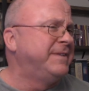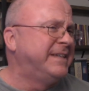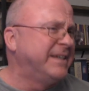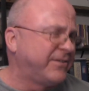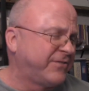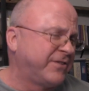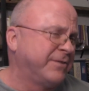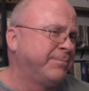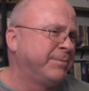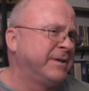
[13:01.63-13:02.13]

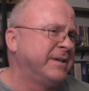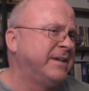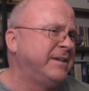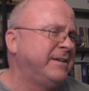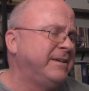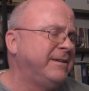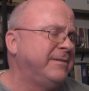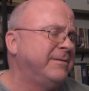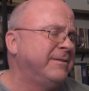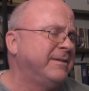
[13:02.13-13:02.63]

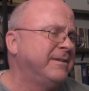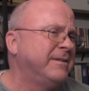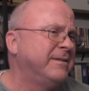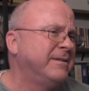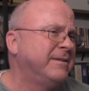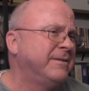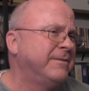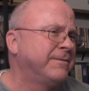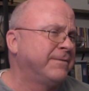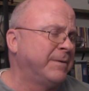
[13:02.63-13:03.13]
discipline
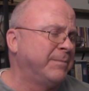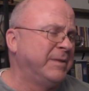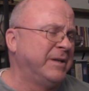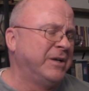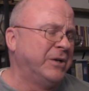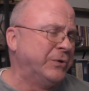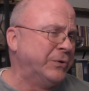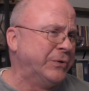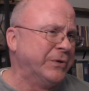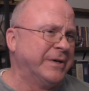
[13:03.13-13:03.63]
from the
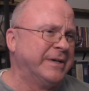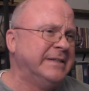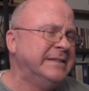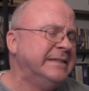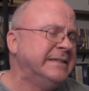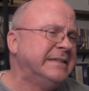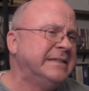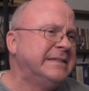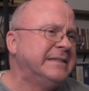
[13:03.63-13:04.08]
Lord